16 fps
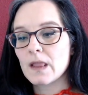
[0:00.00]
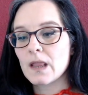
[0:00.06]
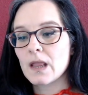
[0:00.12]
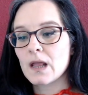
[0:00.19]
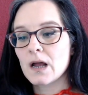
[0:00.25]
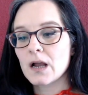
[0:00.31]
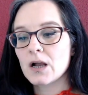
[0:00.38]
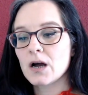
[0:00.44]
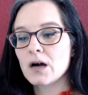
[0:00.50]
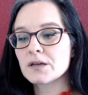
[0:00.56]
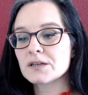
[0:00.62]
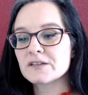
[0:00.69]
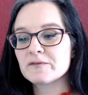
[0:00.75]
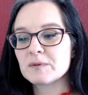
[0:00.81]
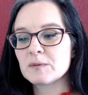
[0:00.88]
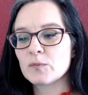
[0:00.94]
I can't have
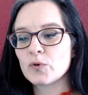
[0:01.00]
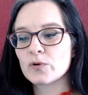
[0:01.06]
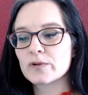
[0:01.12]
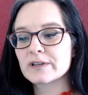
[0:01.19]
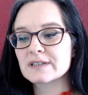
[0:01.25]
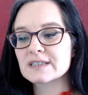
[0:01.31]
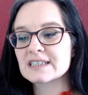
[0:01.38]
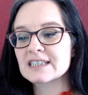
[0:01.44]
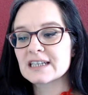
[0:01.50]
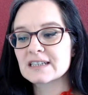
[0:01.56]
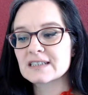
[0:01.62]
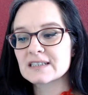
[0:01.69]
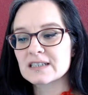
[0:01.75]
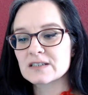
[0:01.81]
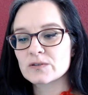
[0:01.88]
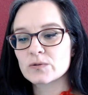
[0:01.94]
been more than 6
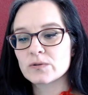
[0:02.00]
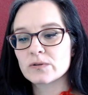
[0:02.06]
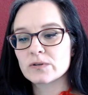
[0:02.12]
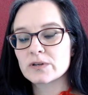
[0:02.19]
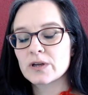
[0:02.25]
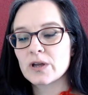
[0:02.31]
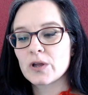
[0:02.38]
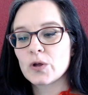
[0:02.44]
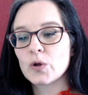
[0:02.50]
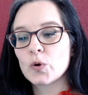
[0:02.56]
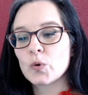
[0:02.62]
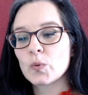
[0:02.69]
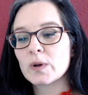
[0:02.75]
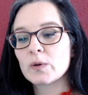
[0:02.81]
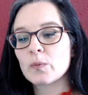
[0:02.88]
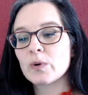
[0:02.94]
years old
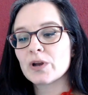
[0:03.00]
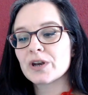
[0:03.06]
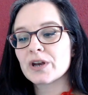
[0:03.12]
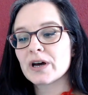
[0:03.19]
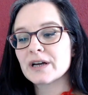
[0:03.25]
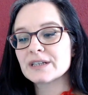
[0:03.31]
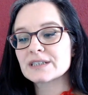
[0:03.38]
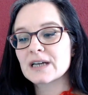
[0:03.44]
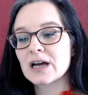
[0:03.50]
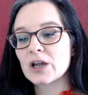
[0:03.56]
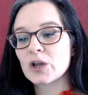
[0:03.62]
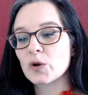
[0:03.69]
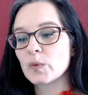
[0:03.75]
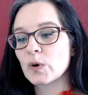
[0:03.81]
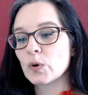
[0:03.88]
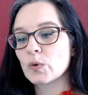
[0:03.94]
when one night I
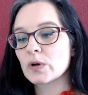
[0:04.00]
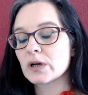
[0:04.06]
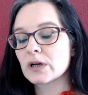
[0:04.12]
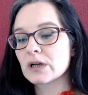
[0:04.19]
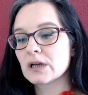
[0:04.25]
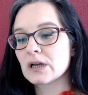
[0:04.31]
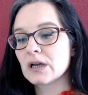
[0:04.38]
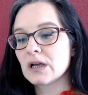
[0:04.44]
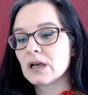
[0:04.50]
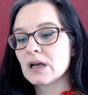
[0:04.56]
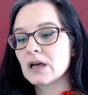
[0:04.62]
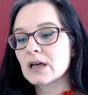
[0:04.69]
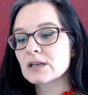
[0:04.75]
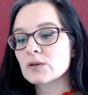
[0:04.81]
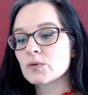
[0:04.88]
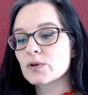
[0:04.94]
awoke, and
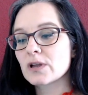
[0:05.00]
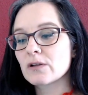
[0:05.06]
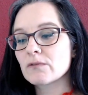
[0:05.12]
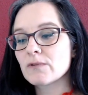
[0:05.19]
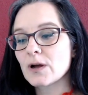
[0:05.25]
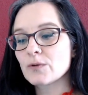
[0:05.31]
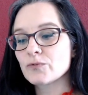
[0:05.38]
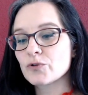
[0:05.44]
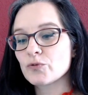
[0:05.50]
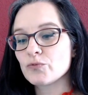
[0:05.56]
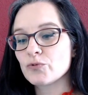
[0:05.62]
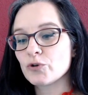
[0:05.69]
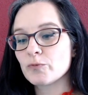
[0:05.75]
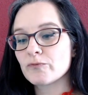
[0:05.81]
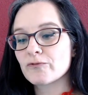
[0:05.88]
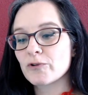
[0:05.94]
looking round the room
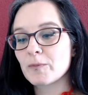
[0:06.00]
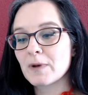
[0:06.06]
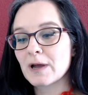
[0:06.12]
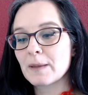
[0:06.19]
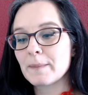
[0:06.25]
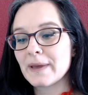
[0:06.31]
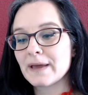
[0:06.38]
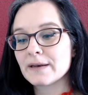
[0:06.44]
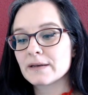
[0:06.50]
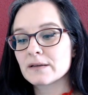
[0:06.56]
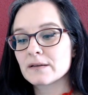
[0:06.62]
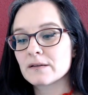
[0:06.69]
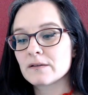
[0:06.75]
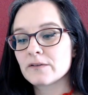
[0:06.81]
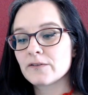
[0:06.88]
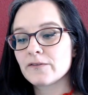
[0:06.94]
from my bed,
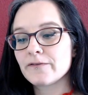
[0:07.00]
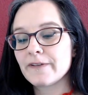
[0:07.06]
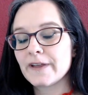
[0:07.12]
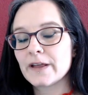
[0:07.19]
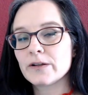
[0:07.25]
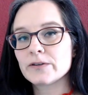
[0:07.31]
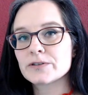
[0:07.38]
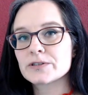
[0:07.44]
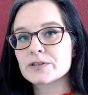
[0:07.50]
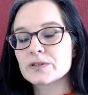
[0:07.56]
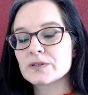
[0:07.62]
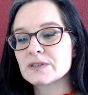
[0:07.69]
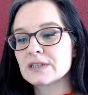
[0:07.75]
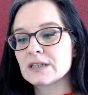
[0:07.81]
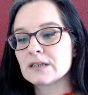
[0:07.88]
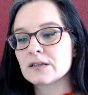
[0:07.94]
failed to
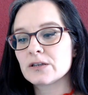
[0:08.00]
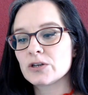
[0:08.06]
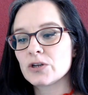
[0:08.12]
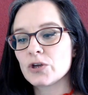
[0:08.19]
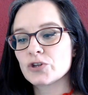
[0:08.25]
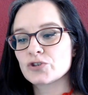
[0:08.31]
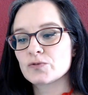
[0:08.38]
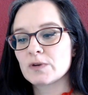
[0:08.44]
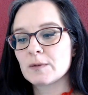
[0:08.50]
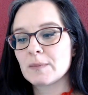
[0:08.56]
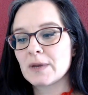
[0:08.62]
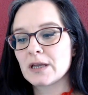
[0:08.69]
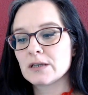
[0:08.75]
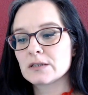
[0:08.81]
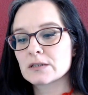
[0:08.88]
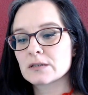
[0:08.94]
see the nursery maid.
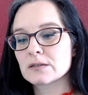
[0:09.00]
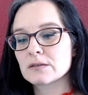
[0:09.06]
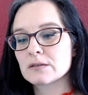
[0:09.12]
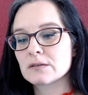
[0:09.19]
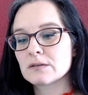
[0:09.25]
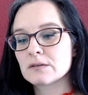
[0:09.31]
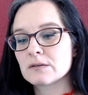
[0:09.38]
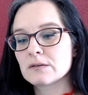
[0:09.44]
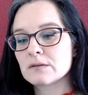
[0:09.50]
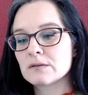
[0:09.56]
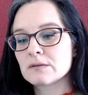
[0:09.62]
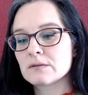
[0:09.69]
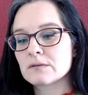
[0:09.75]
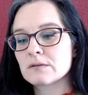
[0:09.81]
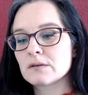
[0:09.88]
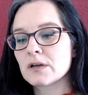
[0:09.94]

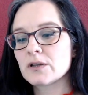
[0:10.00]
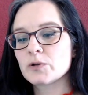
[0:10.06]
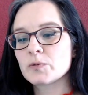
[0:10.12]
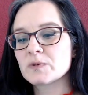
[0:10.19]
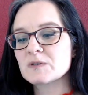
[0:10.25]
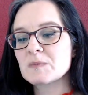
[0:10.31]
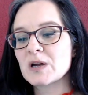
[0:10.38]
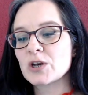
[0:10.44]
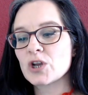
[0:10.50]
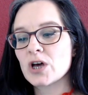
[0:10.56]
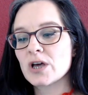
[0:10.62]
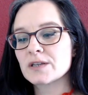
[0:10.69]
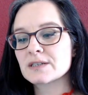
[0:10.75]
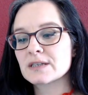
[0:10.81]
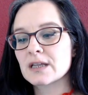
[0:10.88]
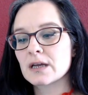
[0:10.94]
Neither was my nurse
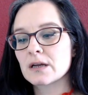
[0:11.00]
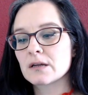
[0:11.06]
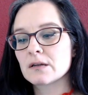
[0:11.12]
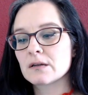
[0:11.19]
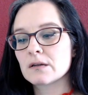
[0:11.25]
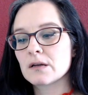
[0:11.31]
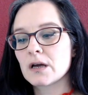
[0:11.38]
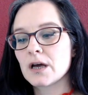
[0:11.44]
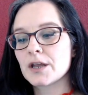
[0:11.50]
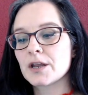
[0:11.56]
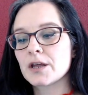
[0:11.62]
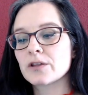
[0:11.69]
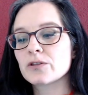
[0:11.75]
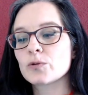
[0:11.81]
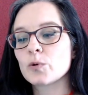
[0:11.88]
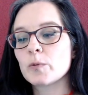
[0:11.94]
there, and I
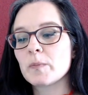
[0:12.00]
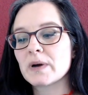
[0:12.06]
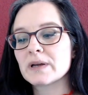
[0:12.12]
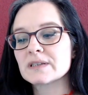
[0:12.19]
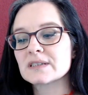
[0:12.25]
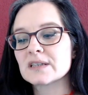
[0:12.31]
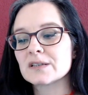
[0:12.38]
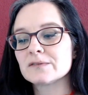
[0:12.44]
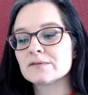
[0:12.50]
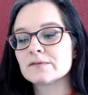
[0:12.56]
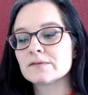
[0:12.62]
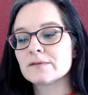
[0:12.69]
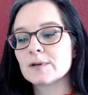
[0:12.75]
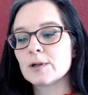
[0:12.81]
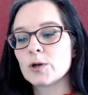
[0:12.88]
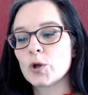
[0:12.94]
thought myself
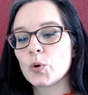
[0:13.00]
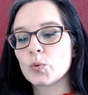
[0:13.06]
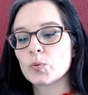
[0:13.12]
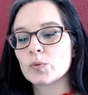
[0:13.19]
alone.